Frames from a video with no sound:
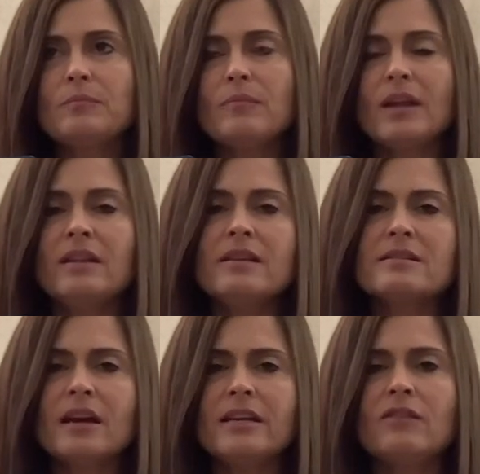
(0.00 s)
and this
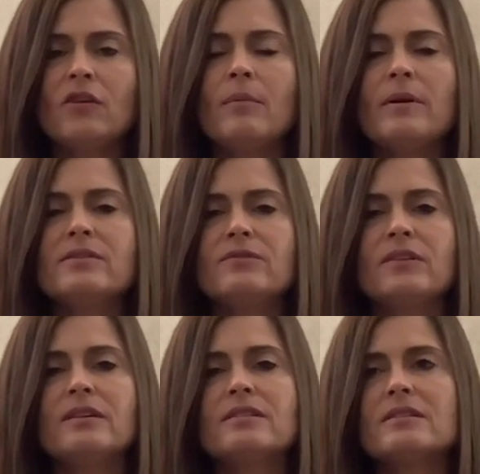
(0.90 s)
kind of almost
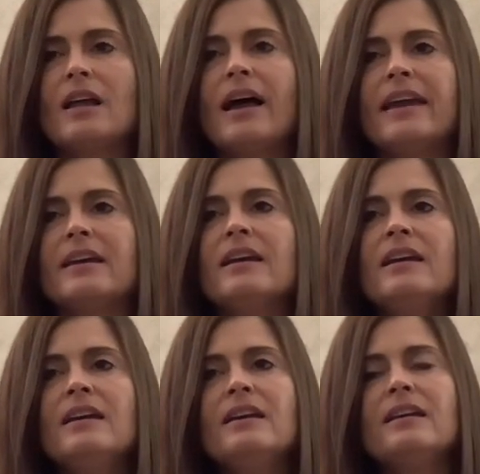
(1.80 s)
feels like,
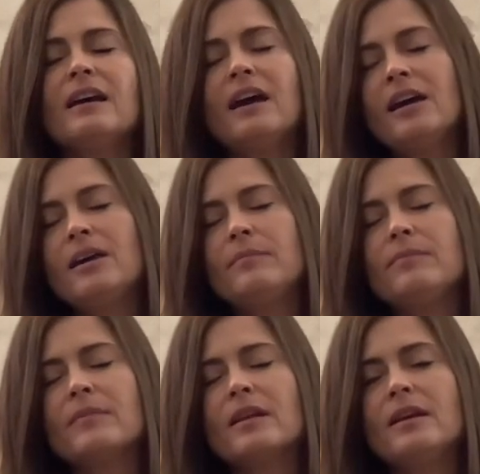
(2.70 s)

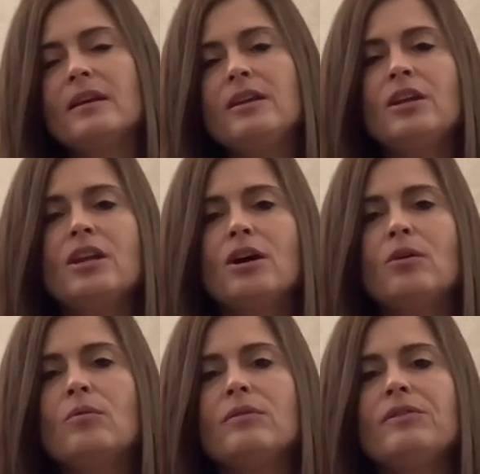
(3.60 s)
you
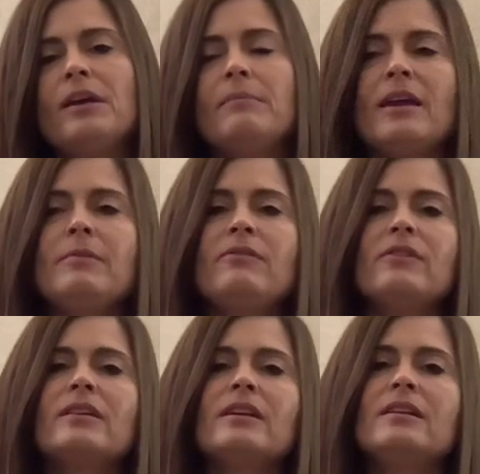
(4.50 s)
know, they may be
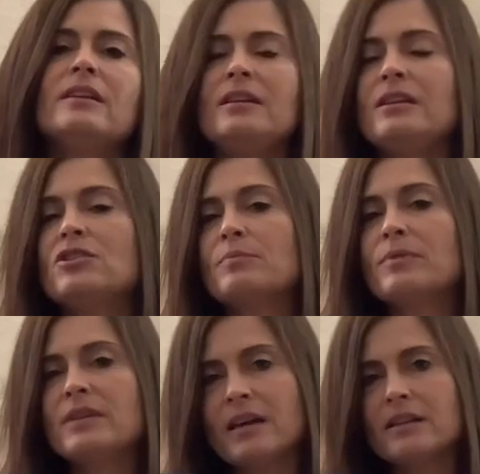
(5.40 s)
feeling the need to
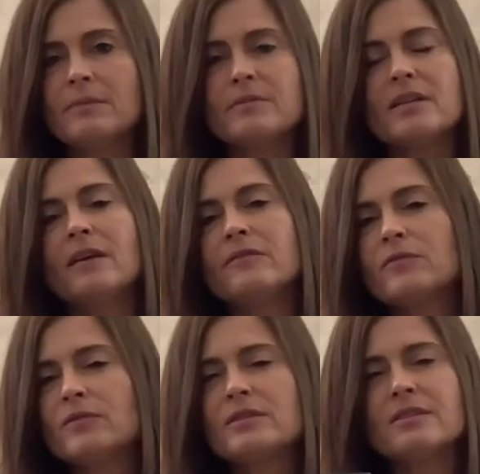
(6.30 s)
protect themselves
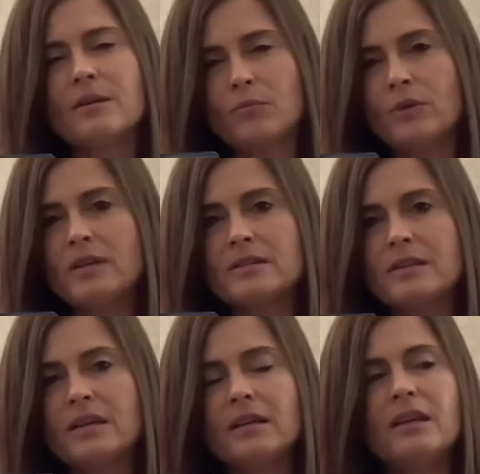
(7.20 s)
for some
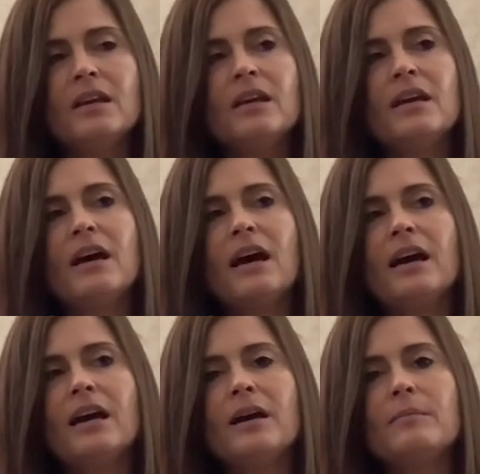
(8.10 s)
reason.
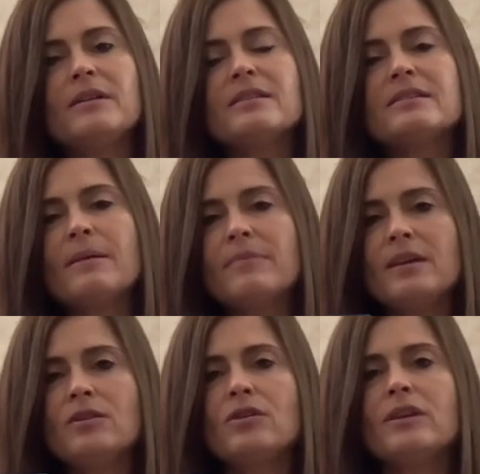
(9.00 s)

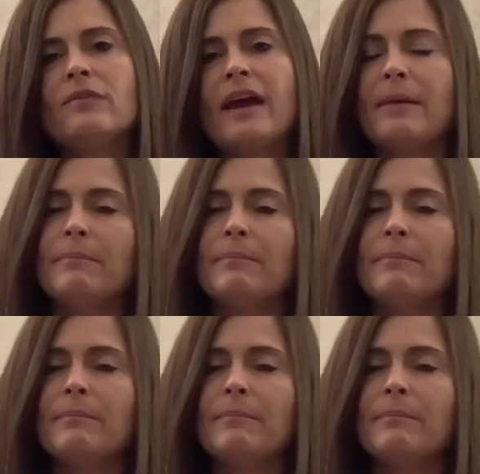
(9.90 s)
Something could have,